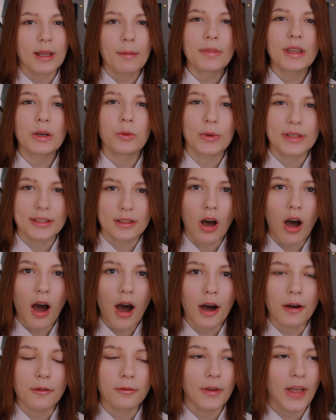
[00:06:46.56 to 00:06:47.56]
something was
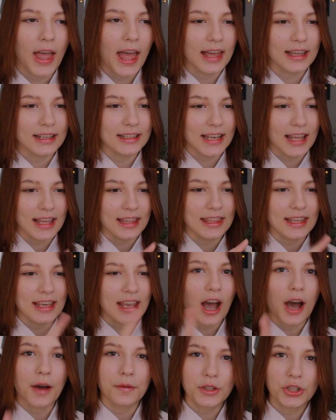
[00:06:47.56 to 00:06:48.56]
off. And
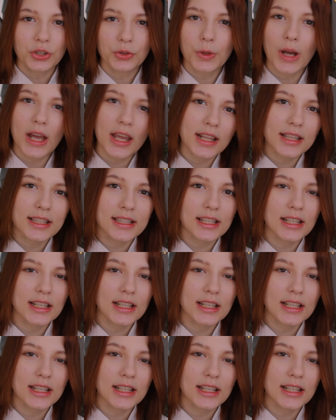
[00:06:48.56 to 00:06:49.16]
the after credit